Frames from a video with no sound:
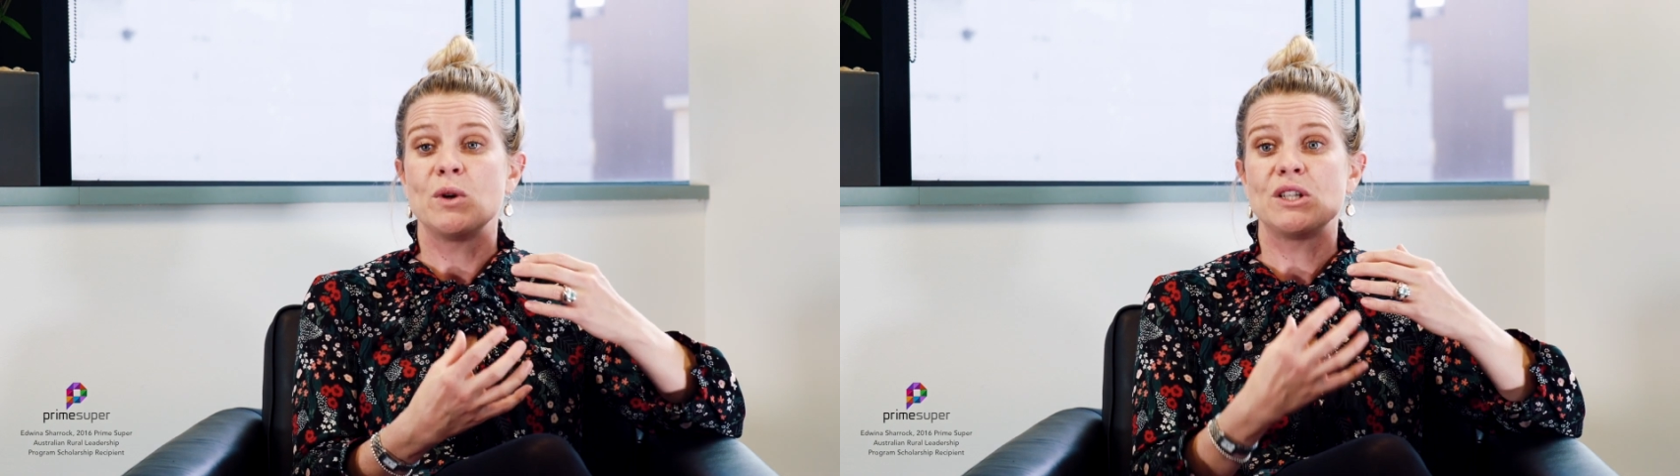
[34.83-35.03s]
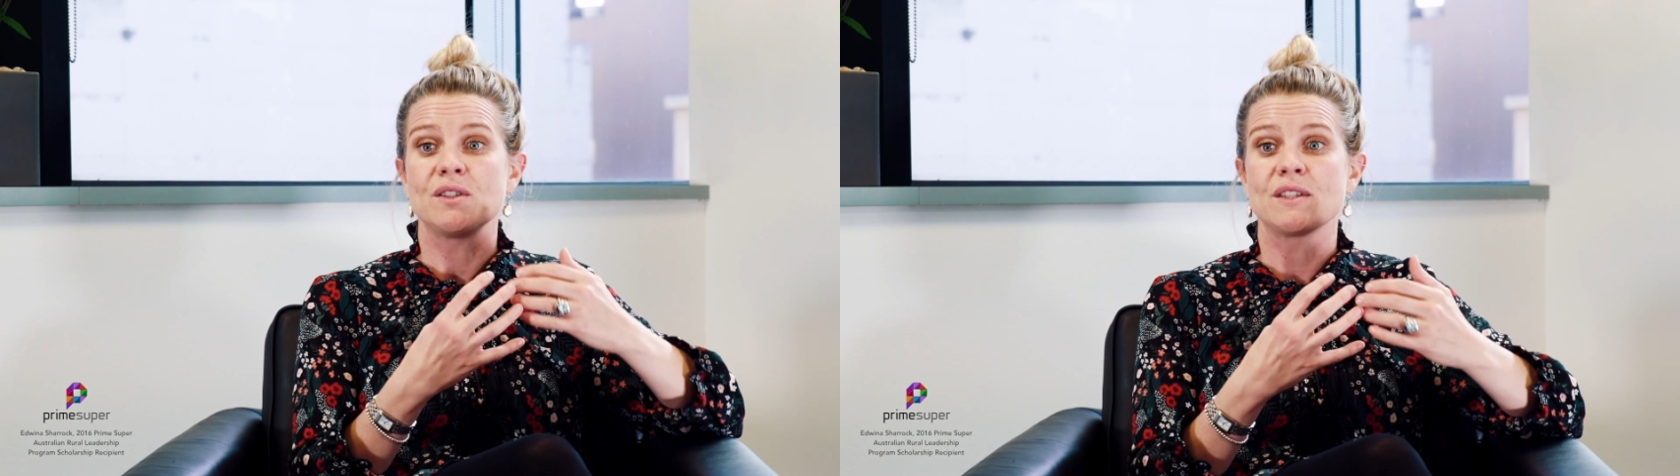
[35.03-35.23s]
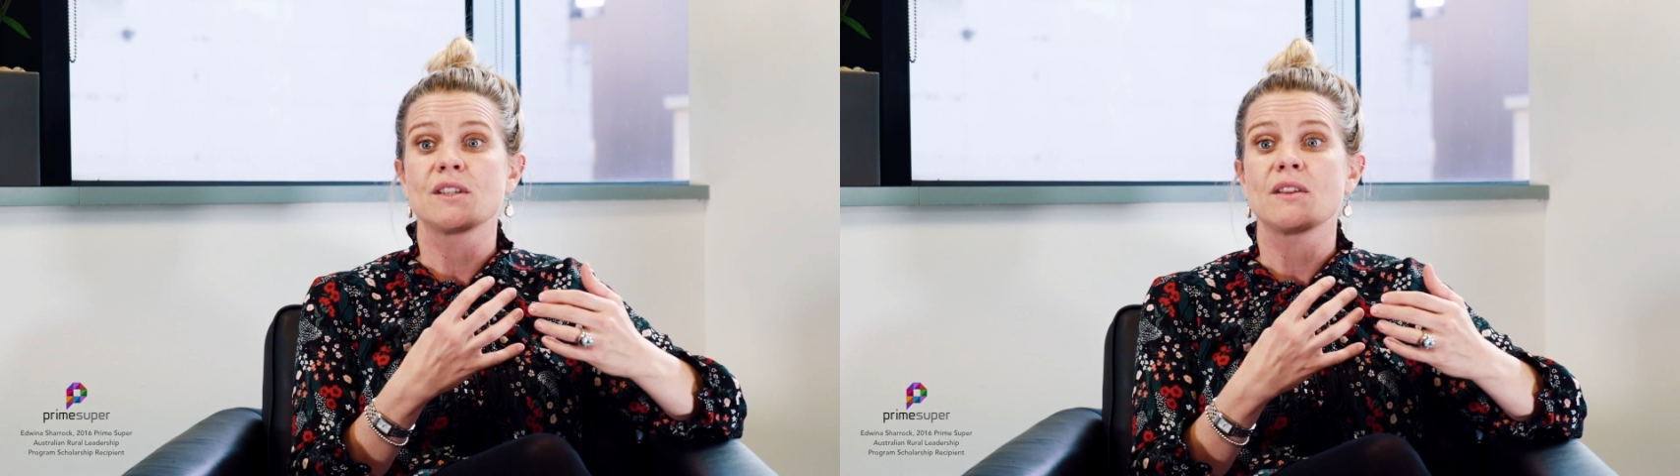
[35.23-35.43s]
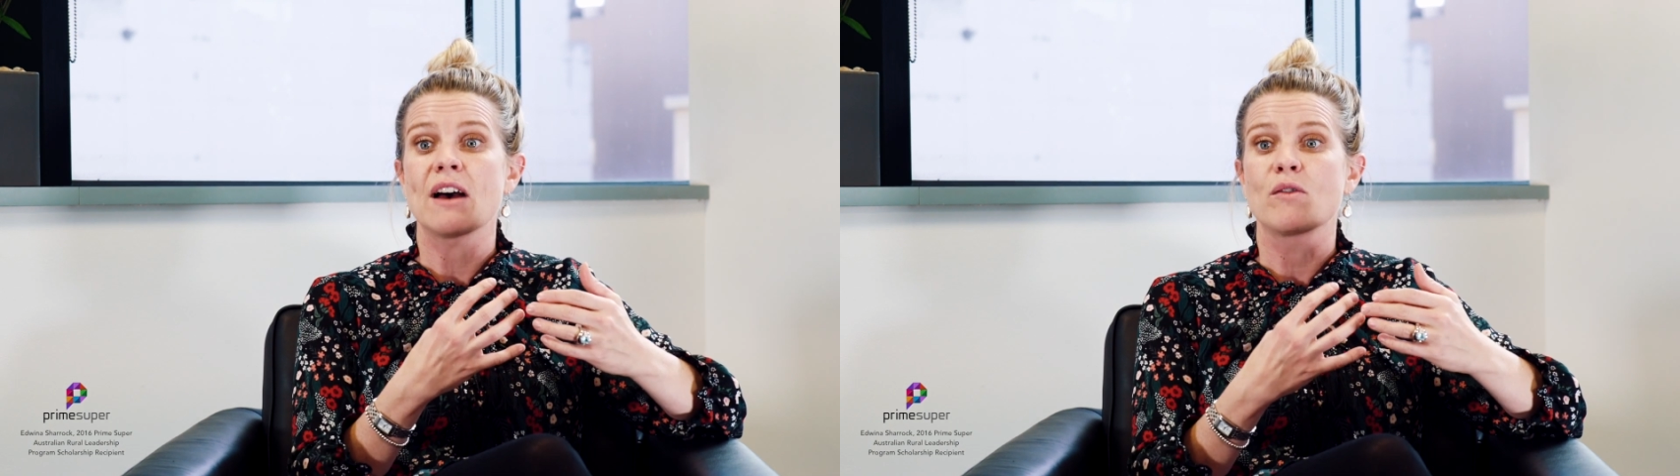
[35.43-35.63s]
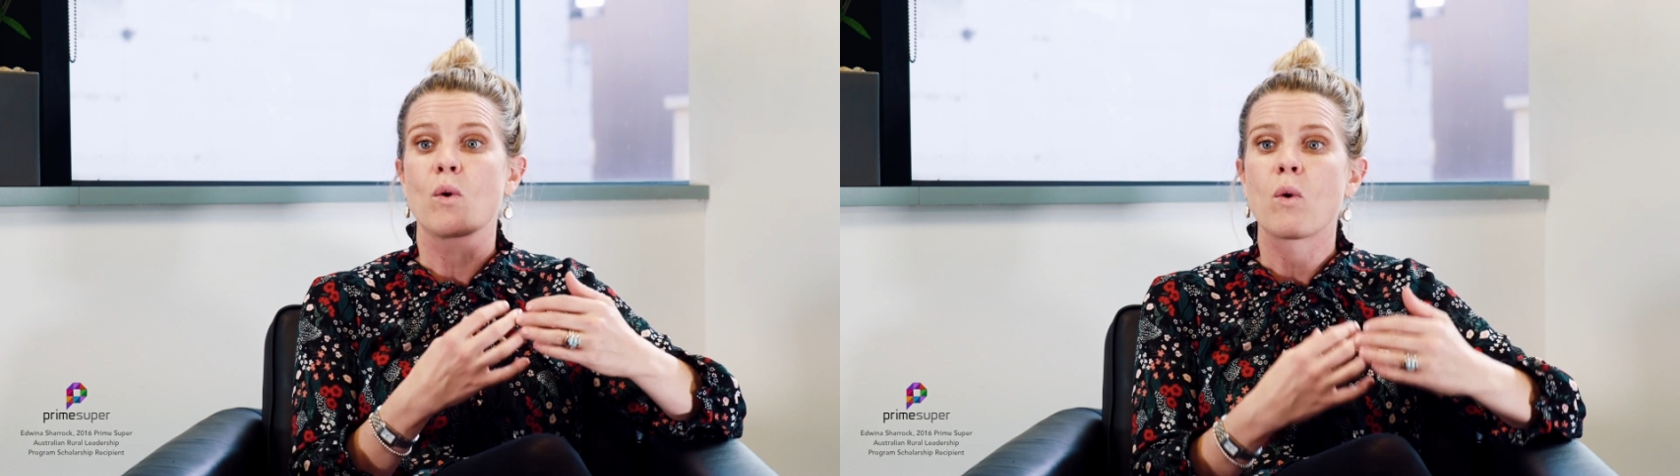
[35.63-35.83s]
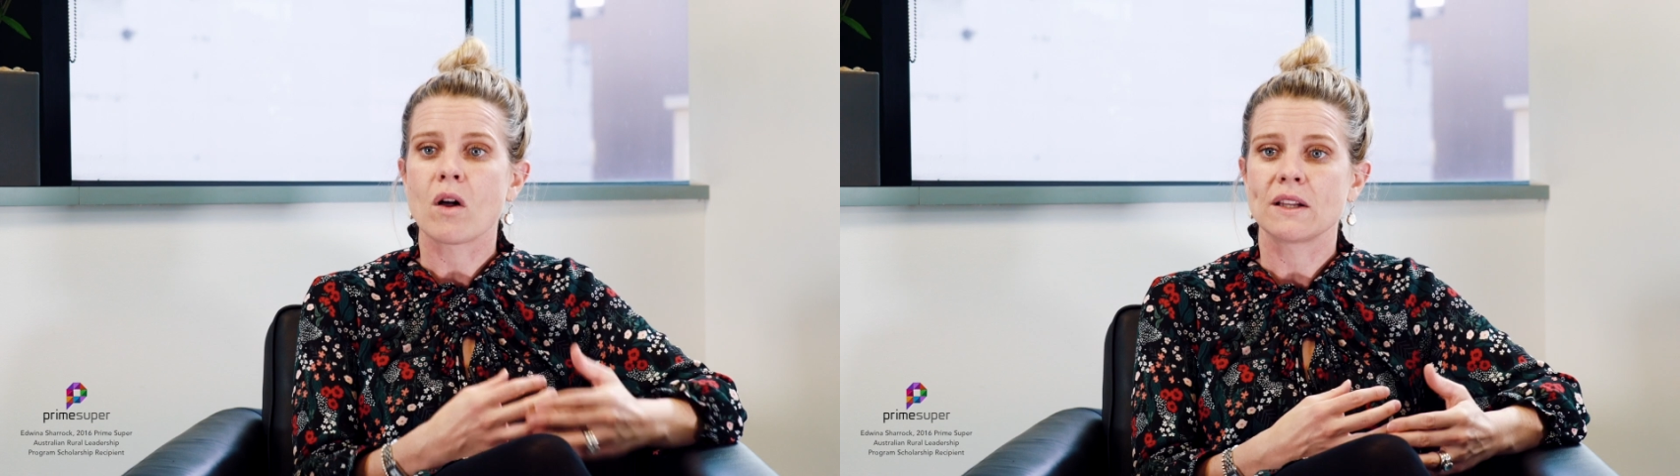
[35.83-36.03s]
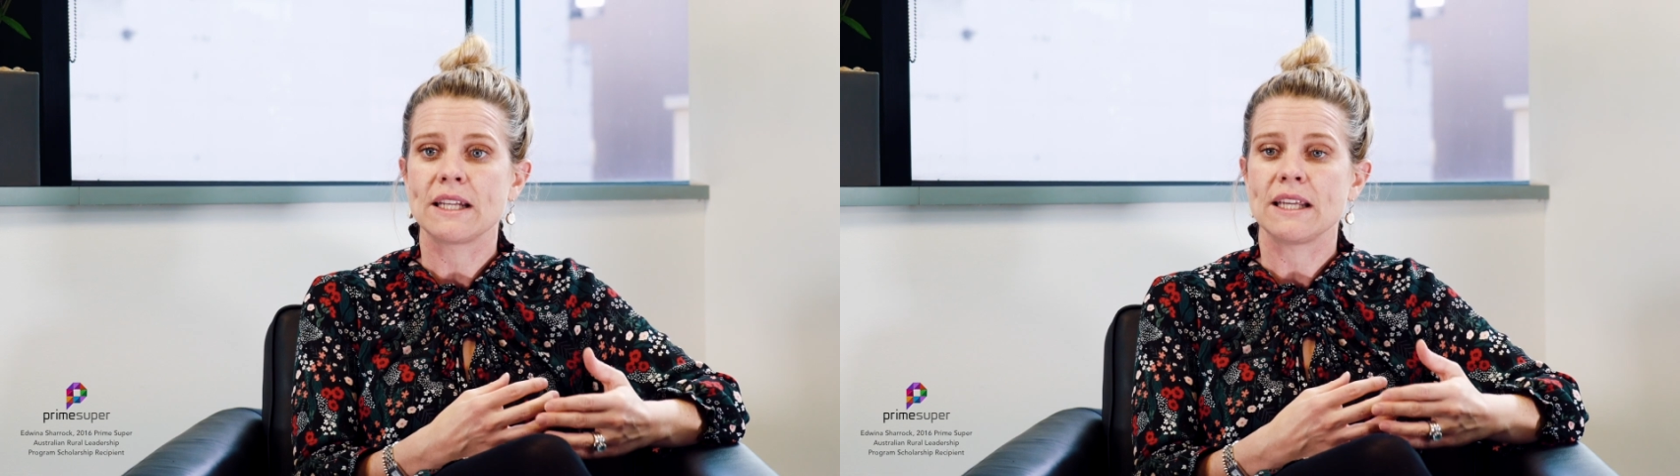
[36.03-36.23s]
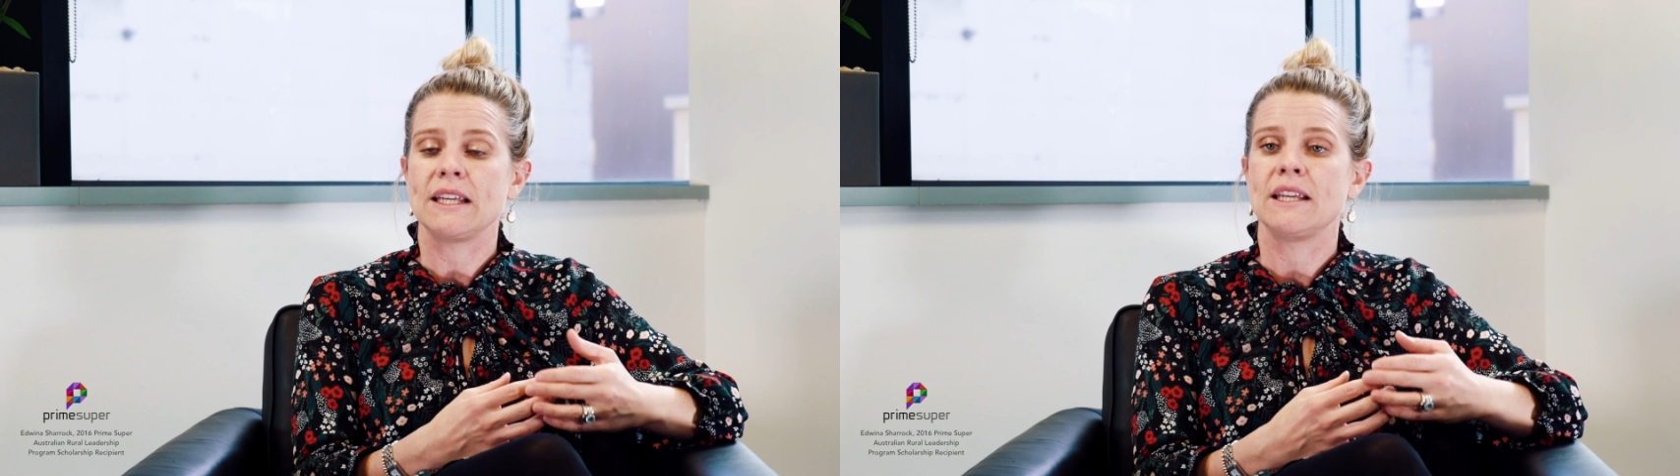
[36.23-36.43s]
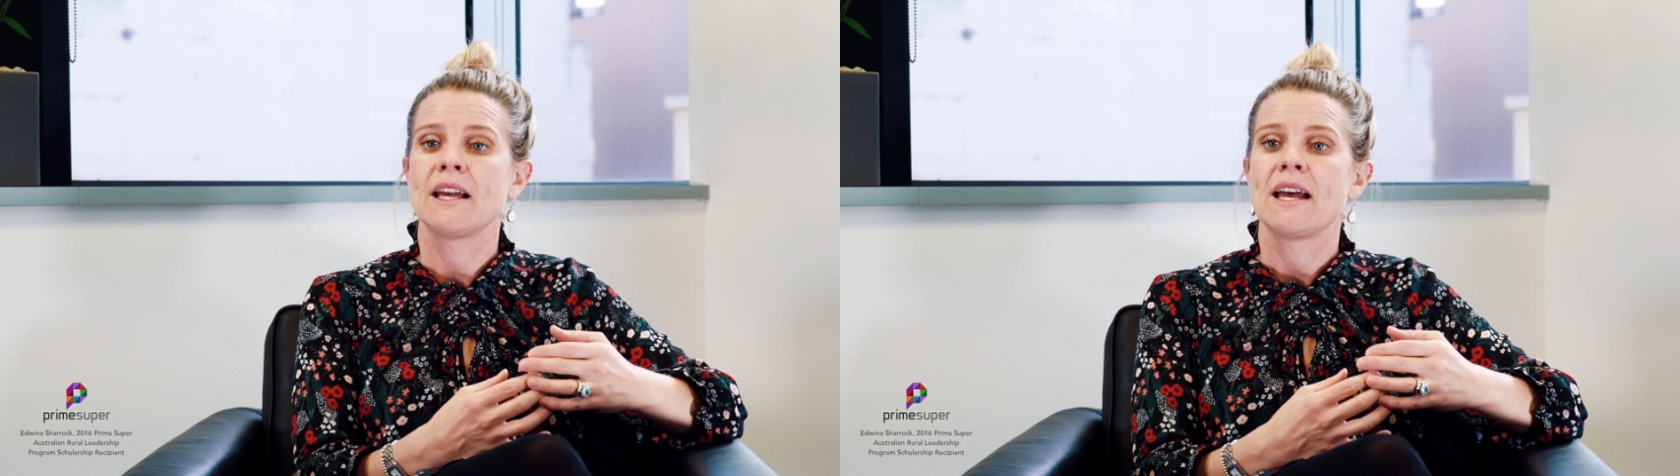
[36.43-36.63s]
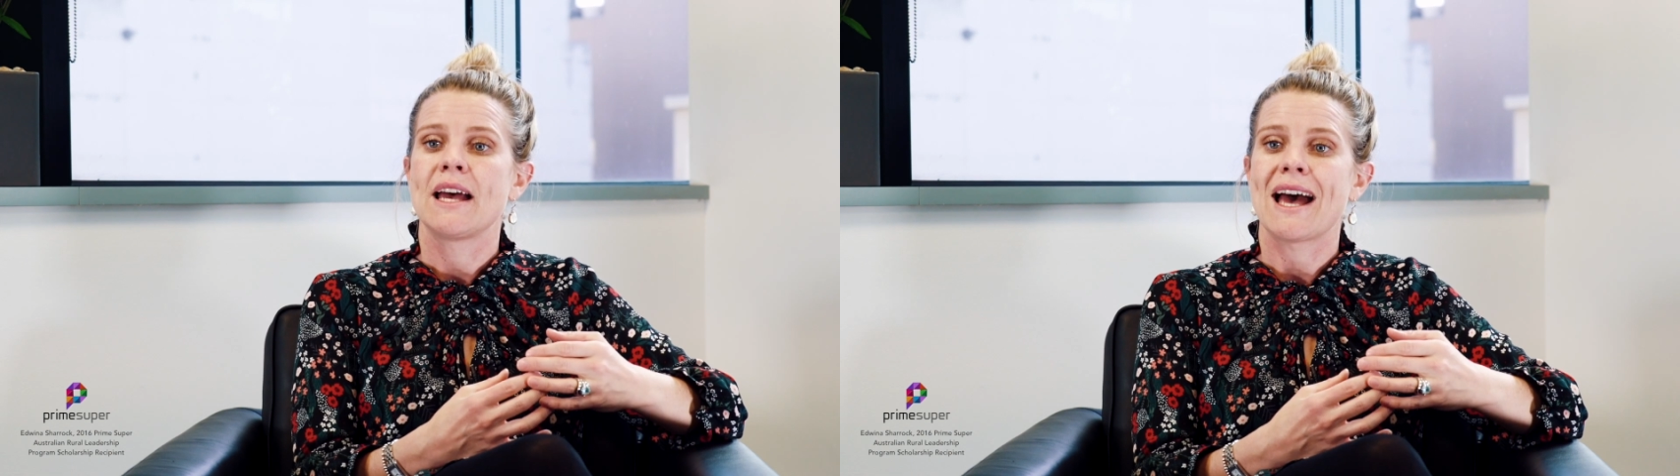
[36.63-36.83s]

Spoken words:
we should still have quality